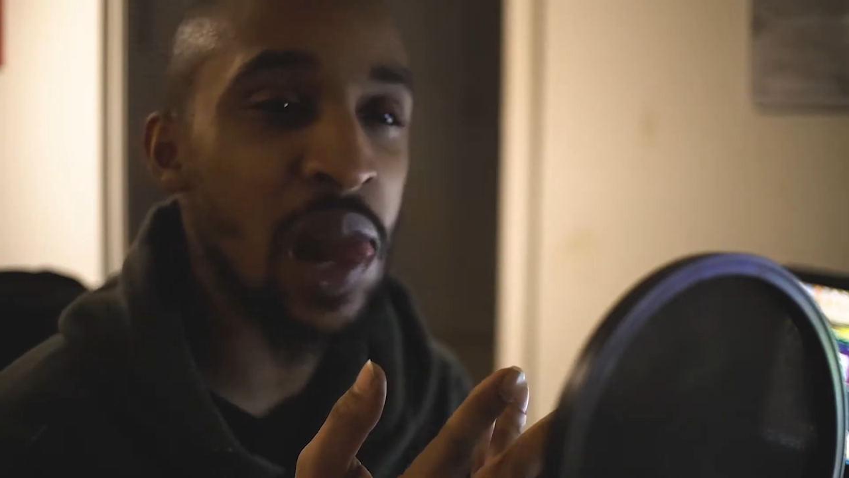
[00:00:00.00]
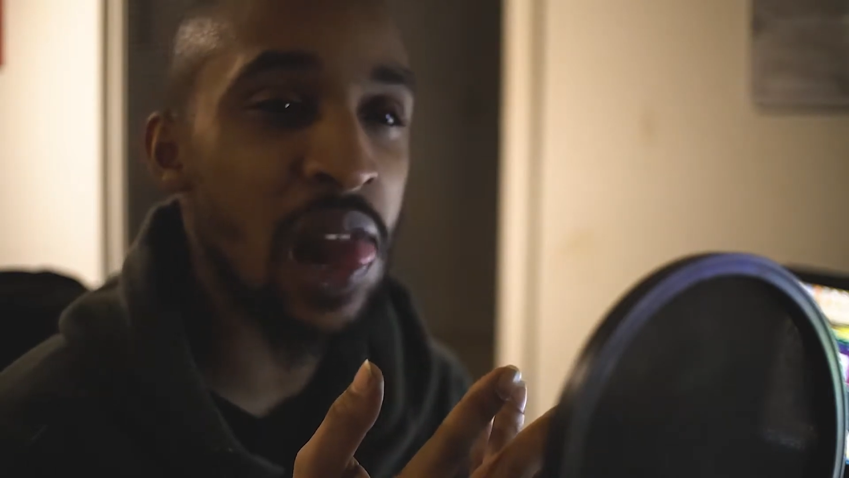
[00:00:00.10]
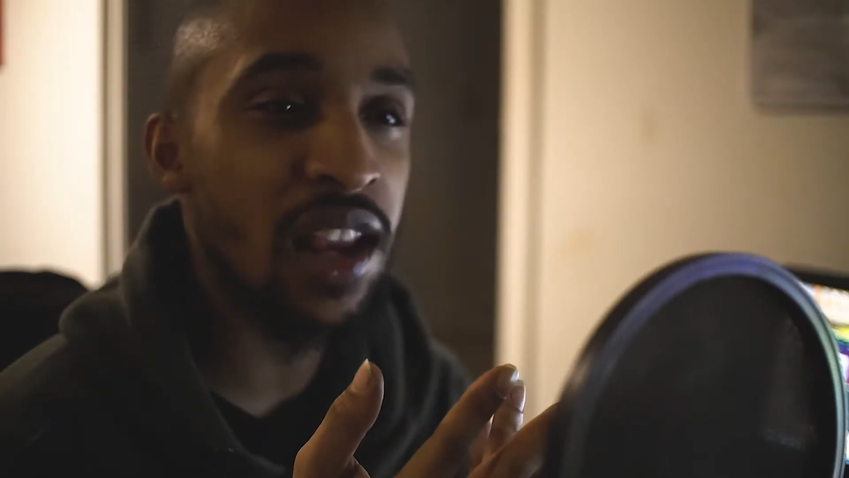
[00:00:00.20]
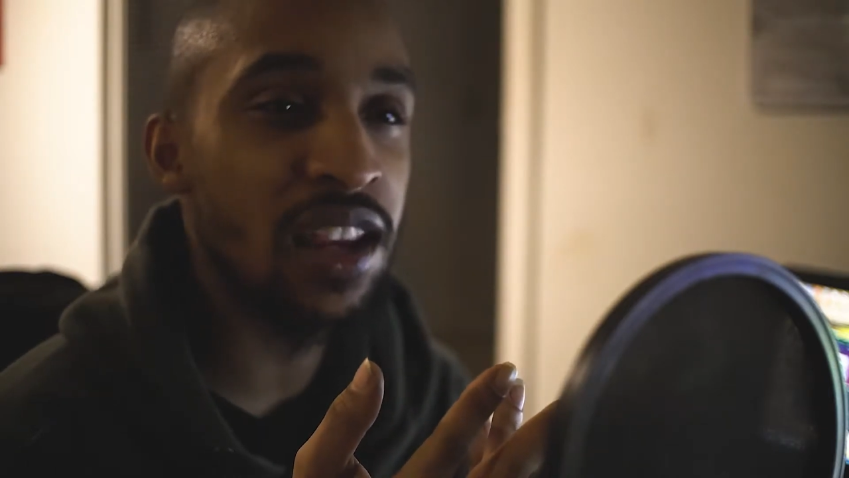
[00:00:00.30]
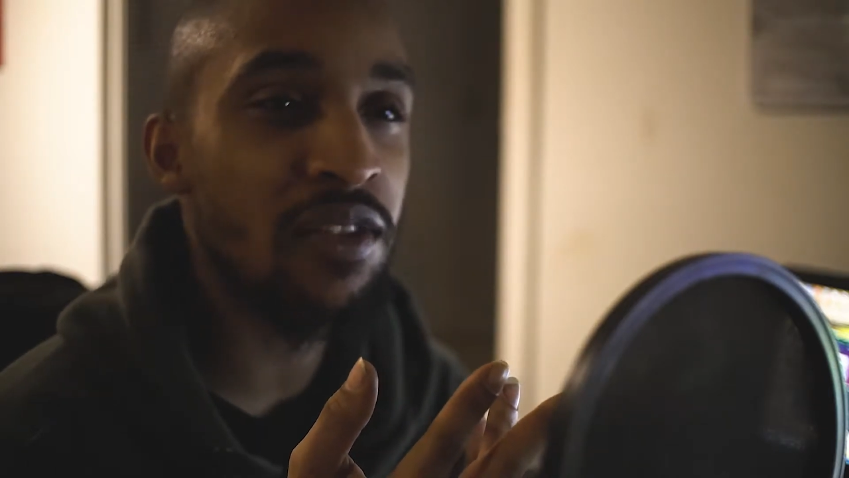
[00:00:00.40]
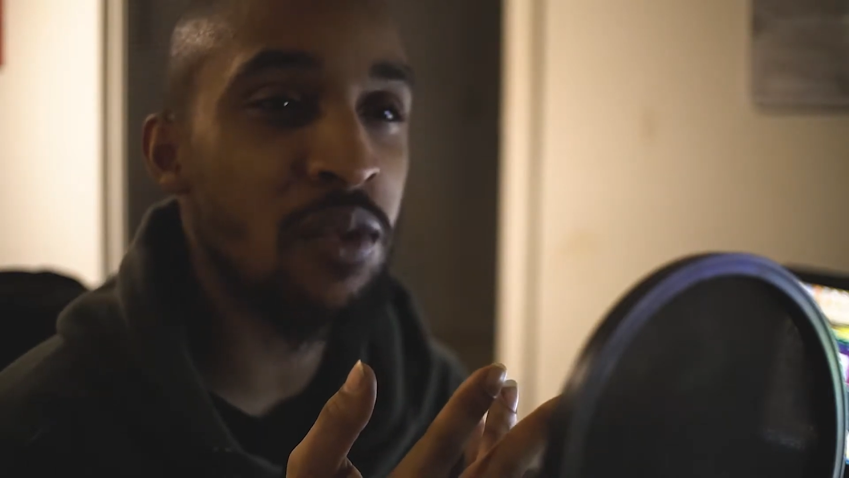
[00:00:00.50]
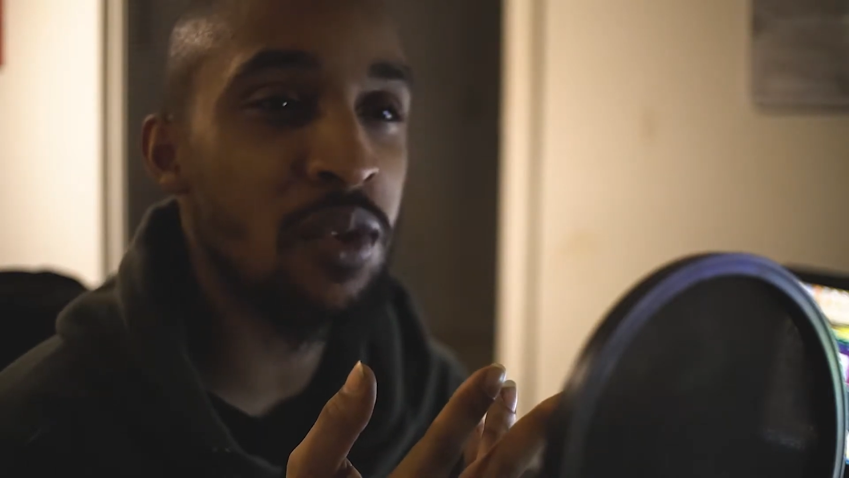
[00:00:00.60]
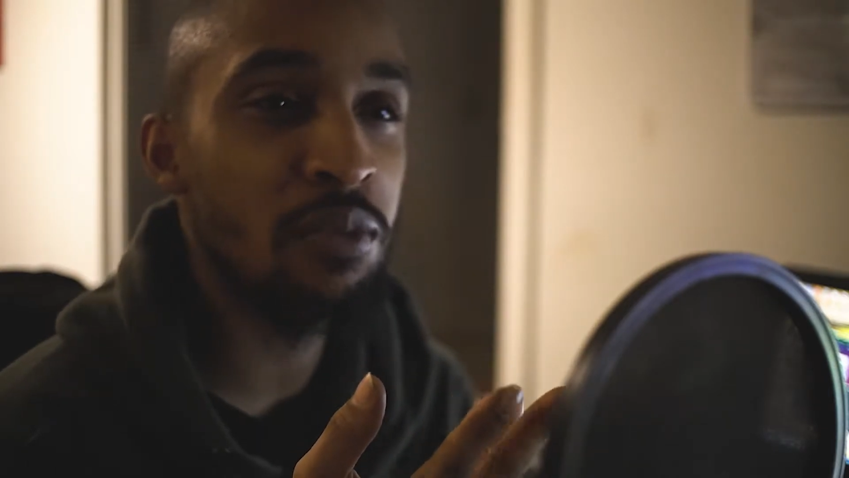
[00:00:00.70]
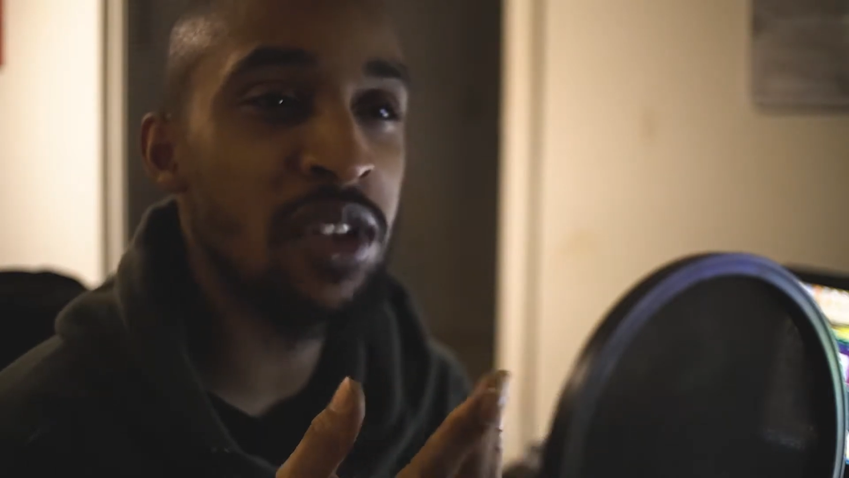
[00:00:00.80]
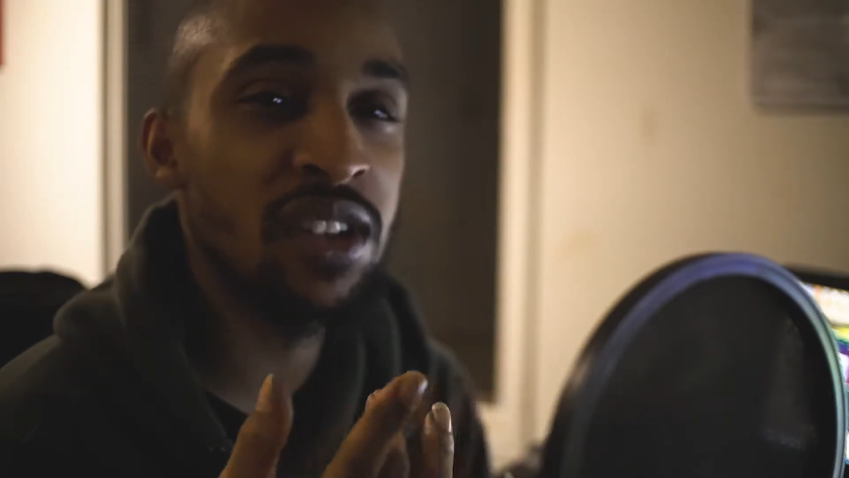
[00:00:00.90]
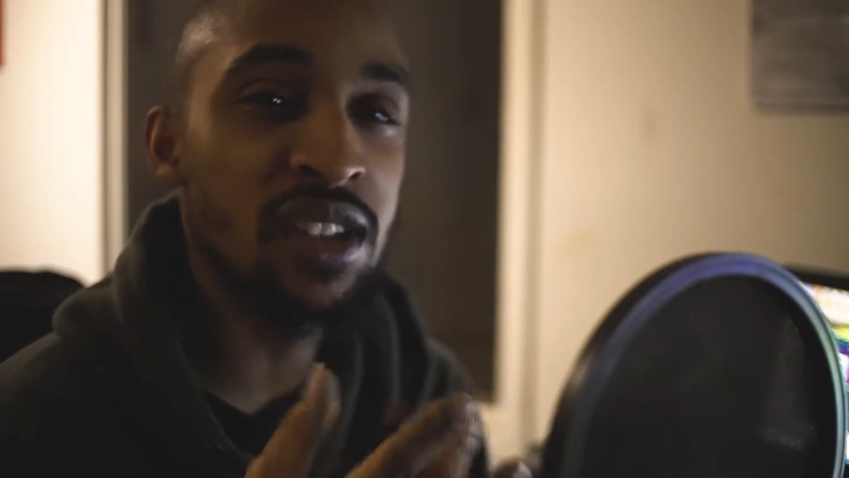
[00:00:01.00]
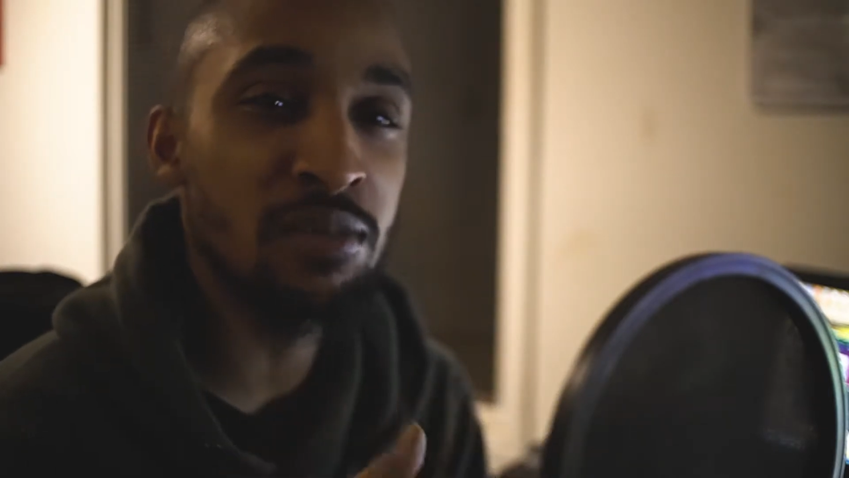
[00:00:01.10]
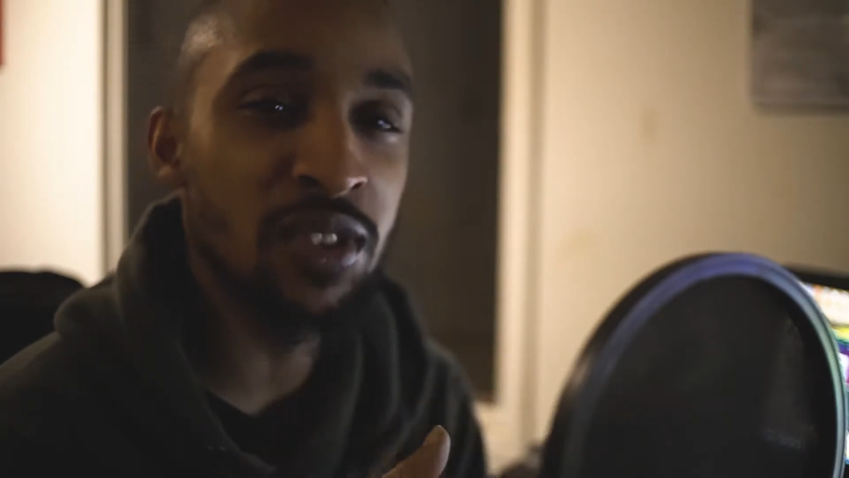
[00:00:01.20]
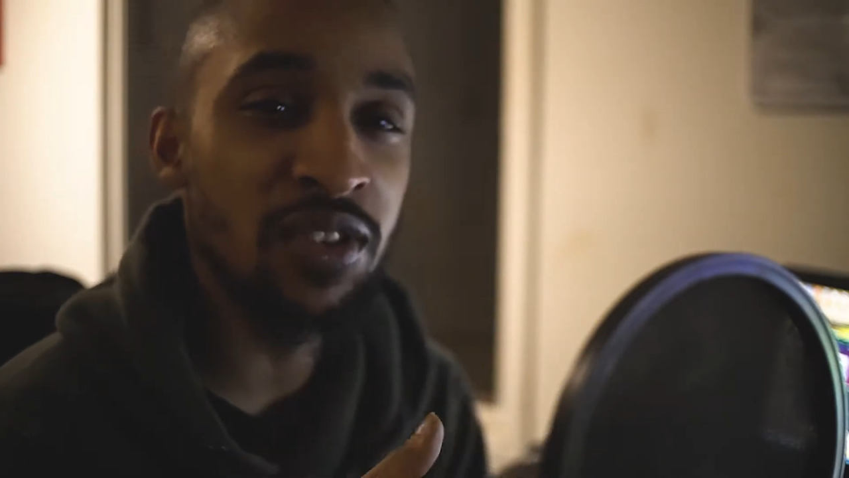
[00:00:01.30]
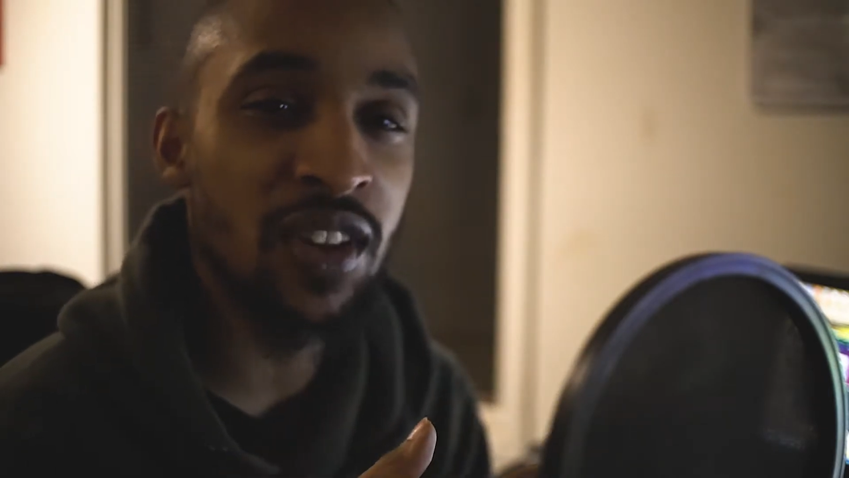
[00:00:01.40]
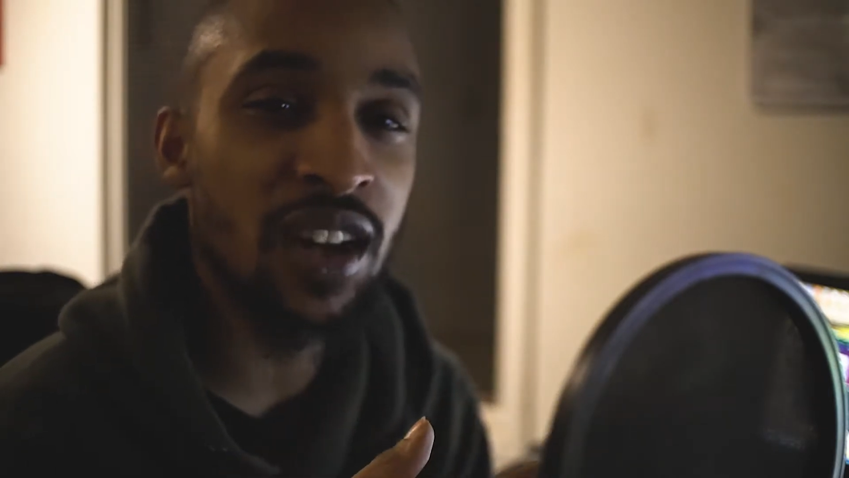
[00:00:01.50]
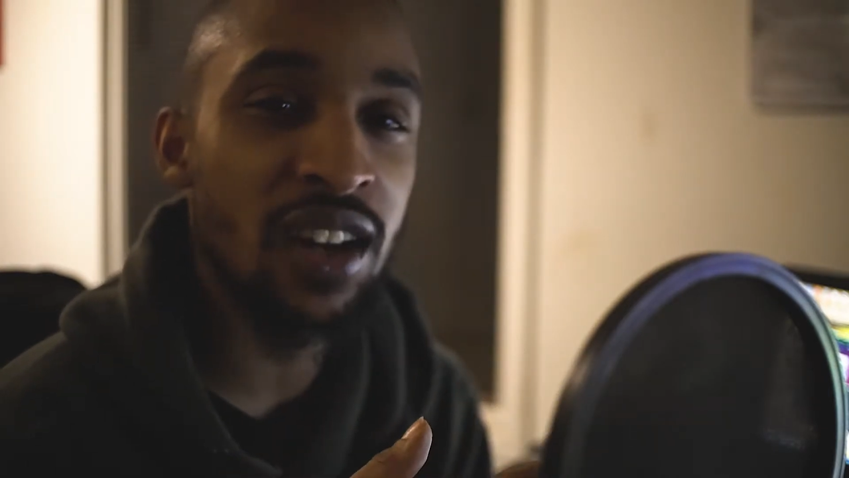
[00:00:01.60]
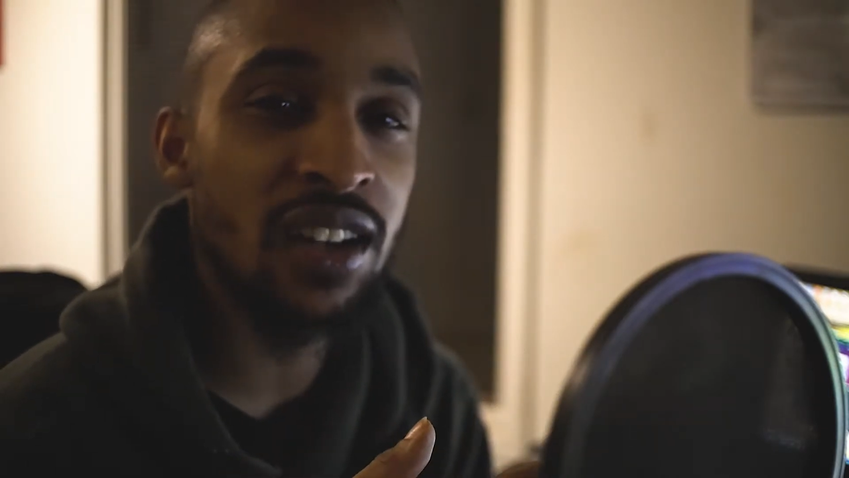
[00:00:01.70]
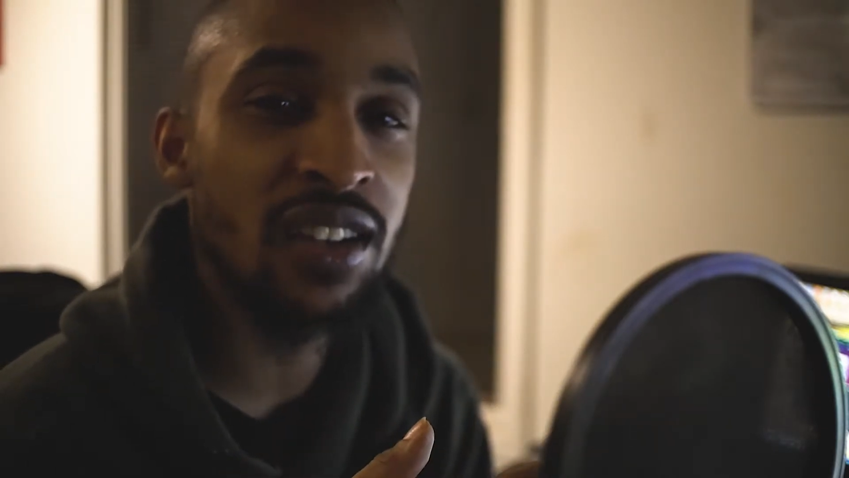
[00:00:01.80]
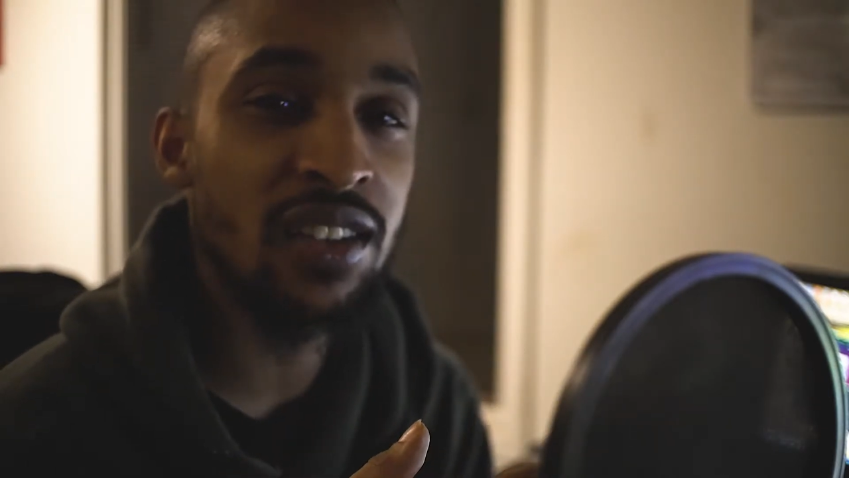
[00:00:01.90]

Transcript: even with me simplifying